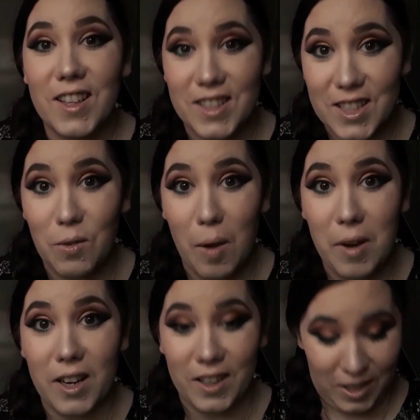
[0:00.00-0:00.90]
See what I
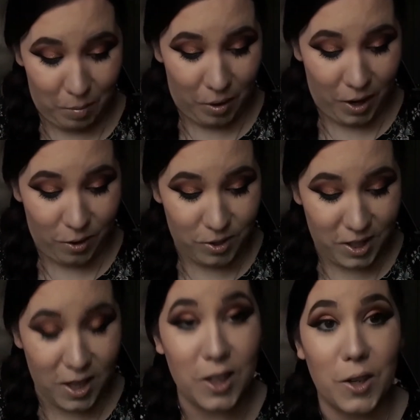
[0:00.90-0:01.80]
mean about how
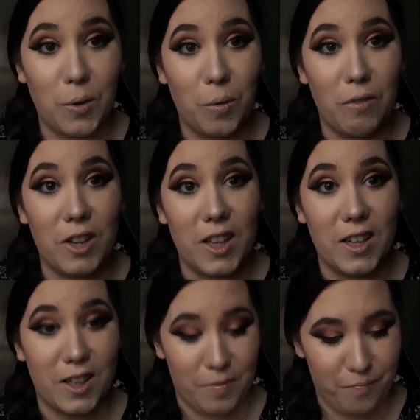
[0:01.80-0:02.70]
dark we really
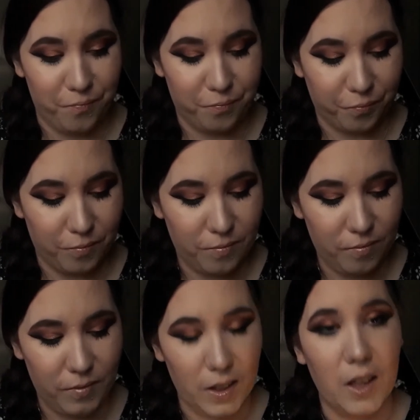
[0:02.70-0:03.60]
are.
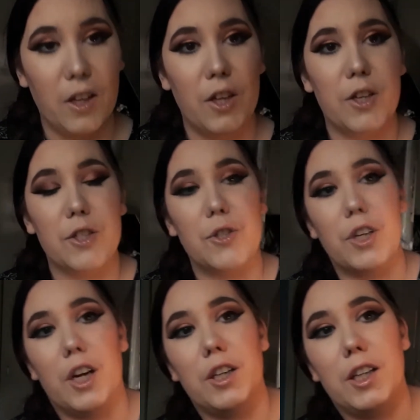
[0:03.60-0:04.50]
So
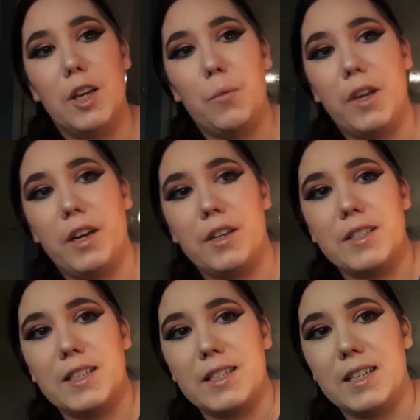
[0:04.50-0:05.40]
currently we are
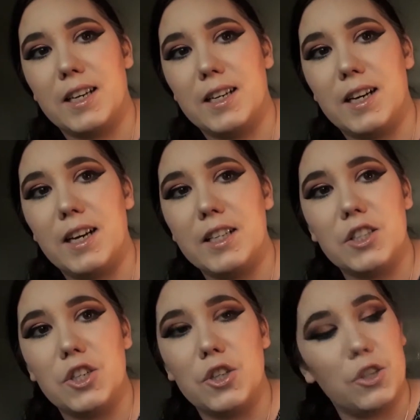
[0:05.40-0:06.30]
sitting
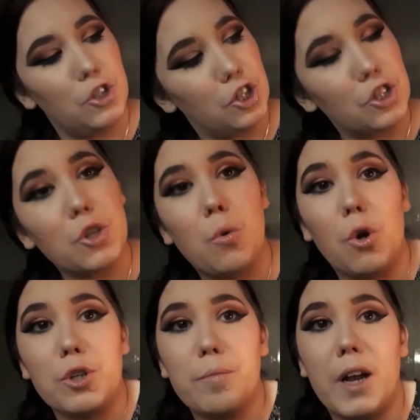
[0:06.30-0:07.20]
at just
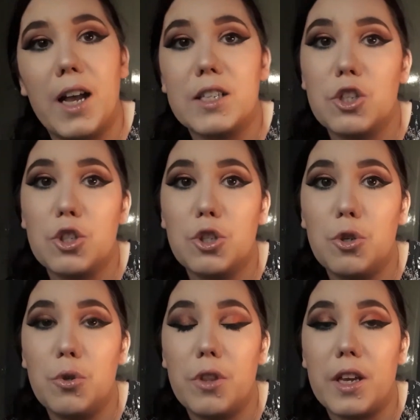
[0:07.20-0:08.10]

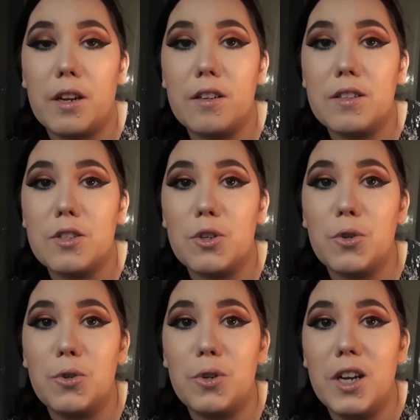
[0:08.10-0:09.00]
2:15 there.
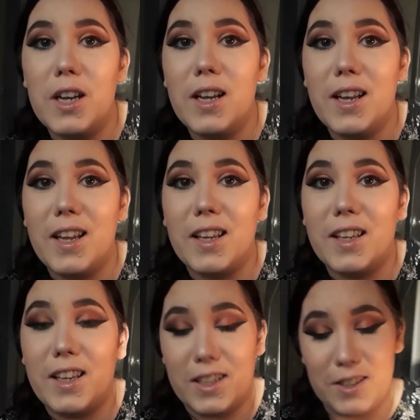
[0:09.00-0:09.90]
So
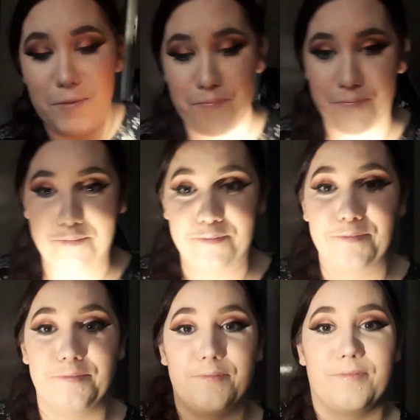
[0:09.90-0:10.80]
yeah,
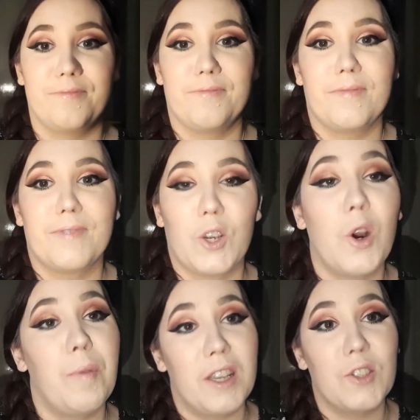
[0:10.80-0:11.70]

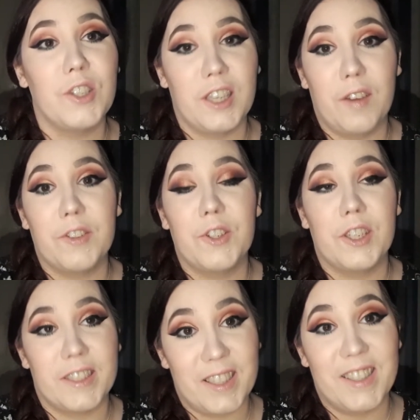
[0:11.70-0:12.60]
2:15 in the afternoon,
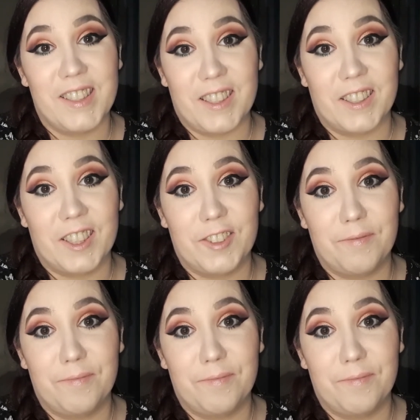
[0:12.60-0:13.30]
it's this dark.